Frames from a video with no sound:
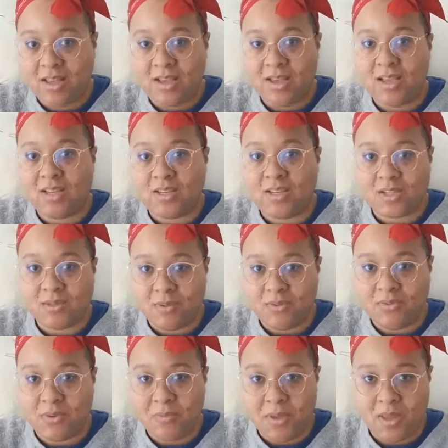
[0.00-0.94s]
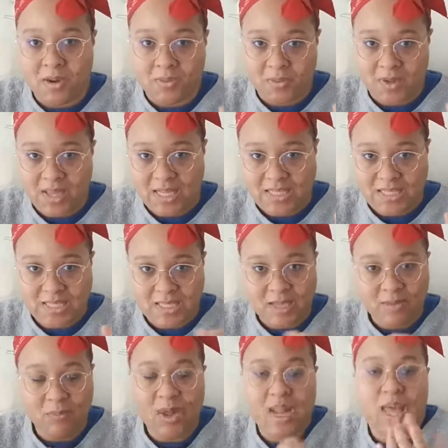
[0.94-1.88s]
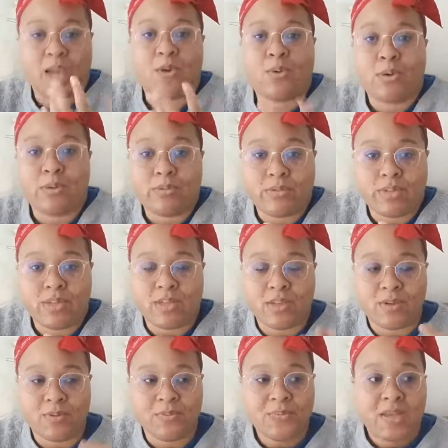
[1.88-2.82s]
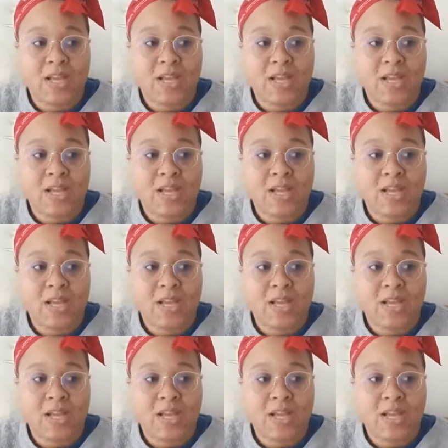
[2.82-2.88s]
indulge me for a minute while I croon to you.